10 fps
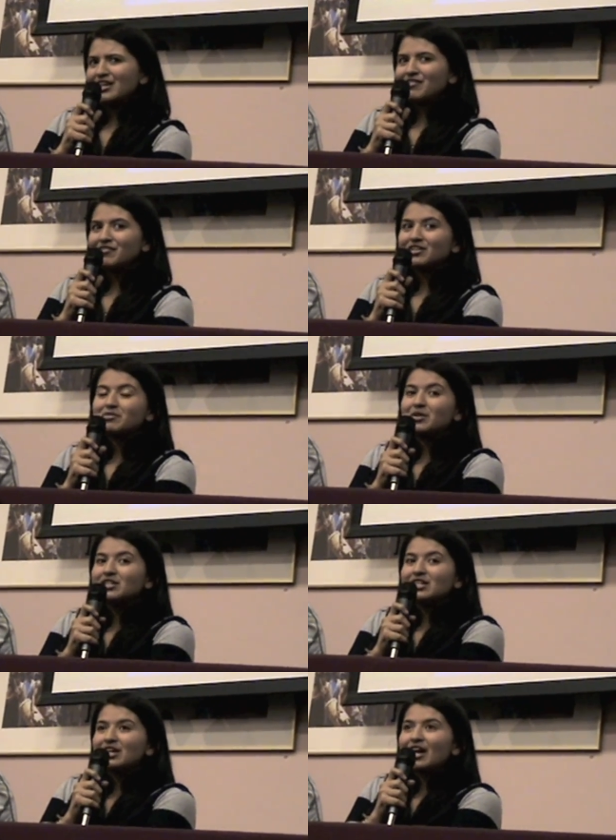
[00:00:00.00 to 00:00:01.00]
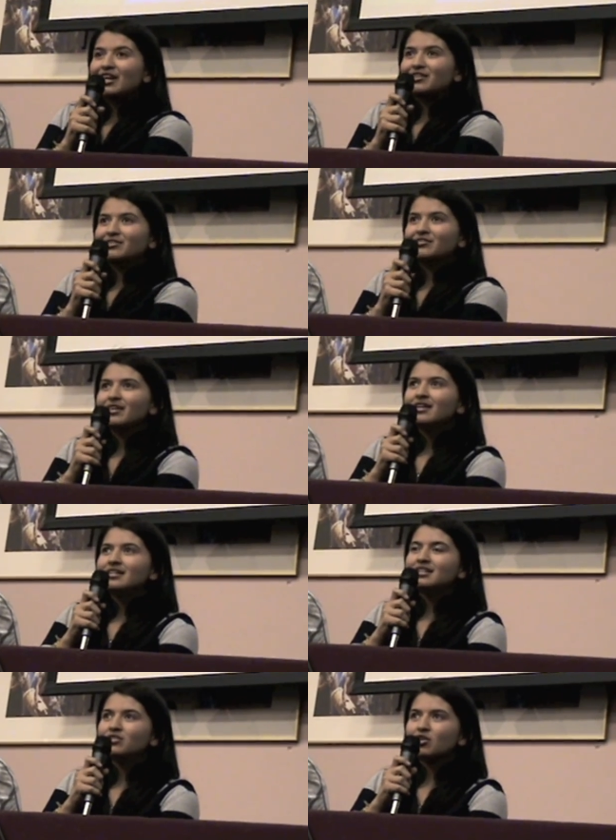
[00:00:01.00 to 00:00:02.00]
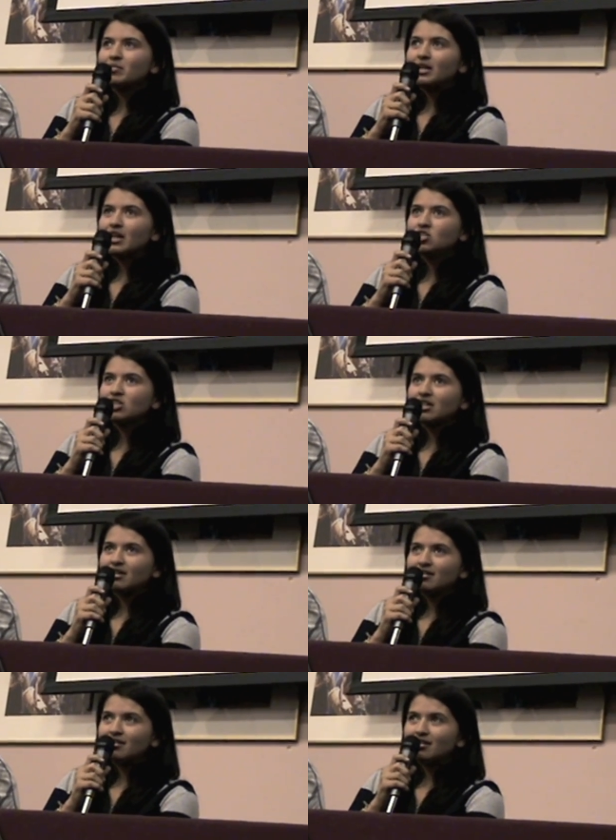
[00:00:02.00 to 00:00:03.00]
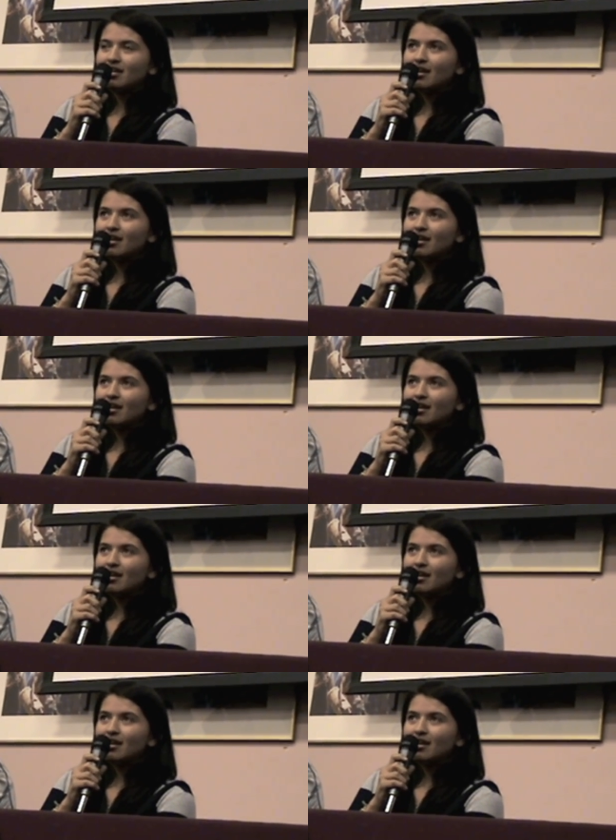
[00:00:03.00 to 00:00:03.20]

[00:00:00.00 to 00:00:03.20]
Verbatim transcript: I've never experienced any kind of discrimination